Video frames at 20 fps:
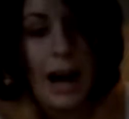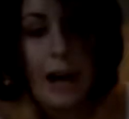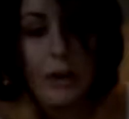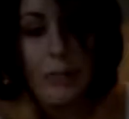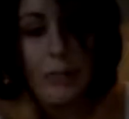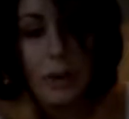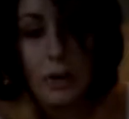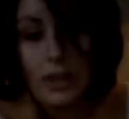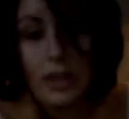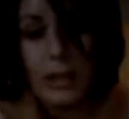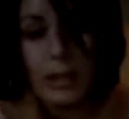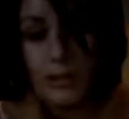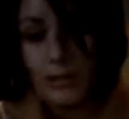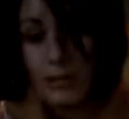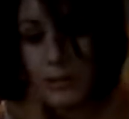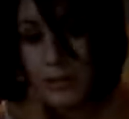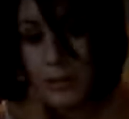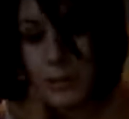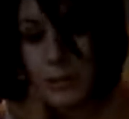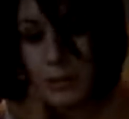I'm really
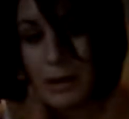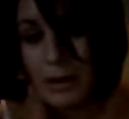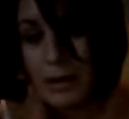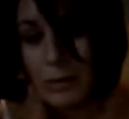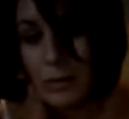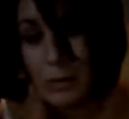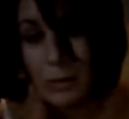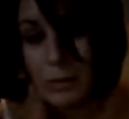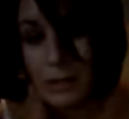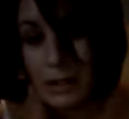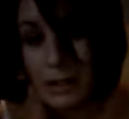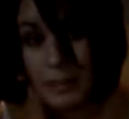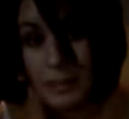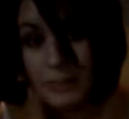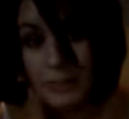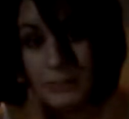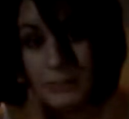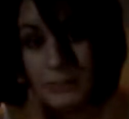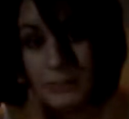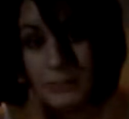confused about this whole
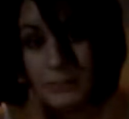deal.